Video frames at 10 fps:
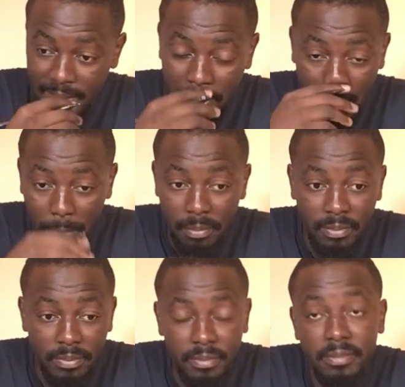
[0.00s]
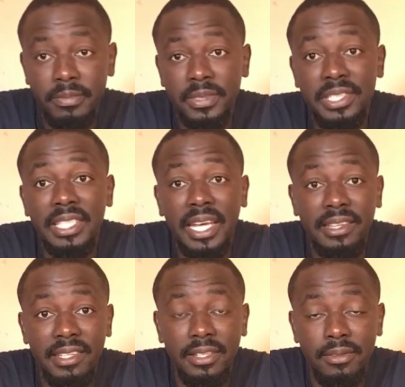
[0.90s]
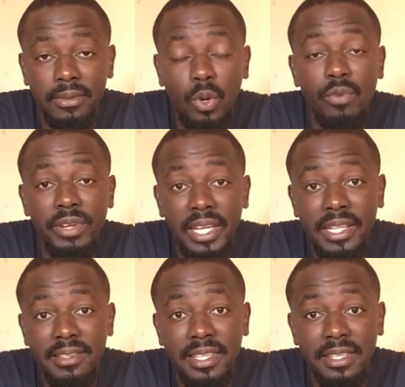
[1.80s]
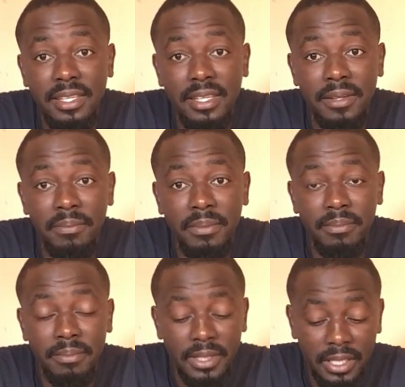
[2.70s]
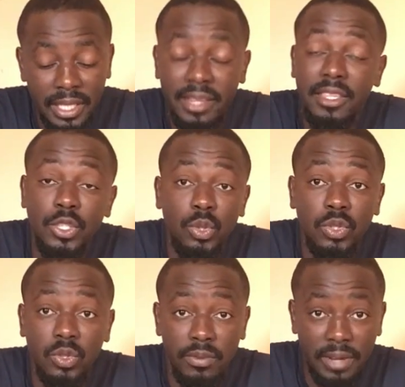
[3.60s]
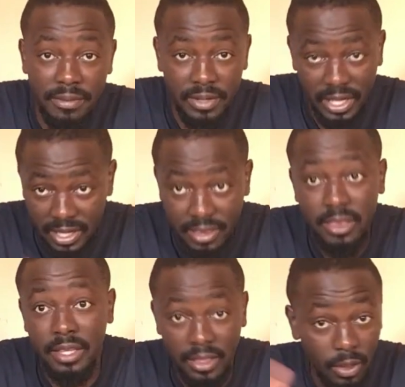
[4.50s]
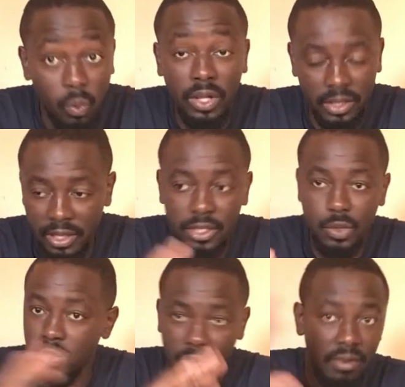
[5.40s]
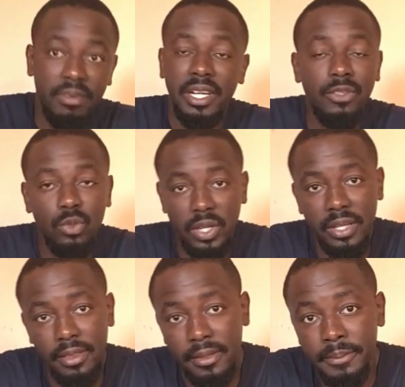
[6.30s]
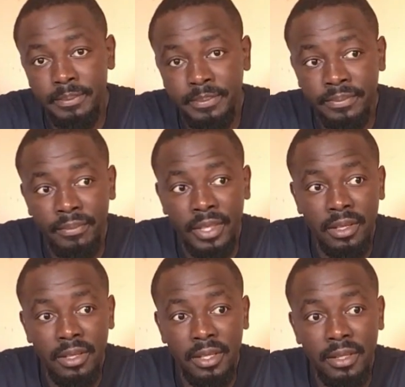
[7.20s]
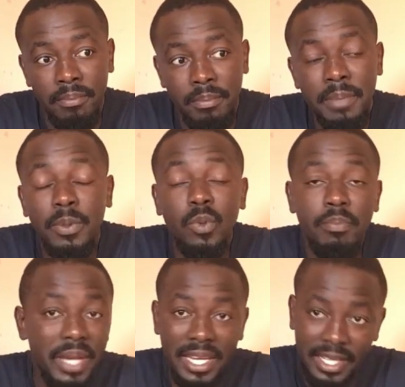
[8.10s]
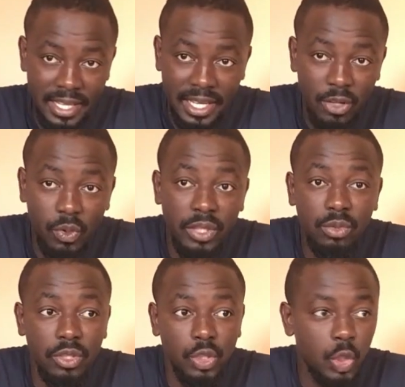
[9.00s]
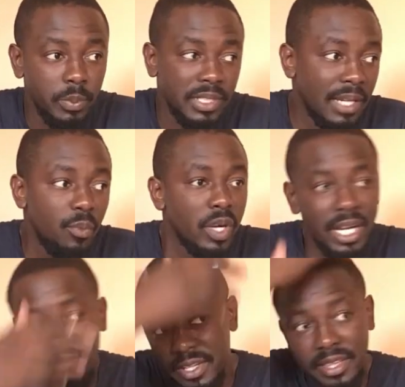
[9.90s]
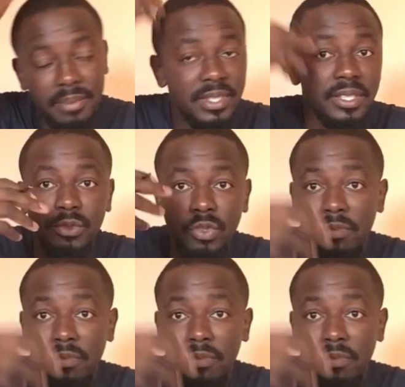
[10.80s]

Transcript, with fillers: um, C19, COVID 19, um, hit the shores of Africa and hit, hit the world, hit the shores of every country on earth. People were panicking and going to the shop. Some were covering themselves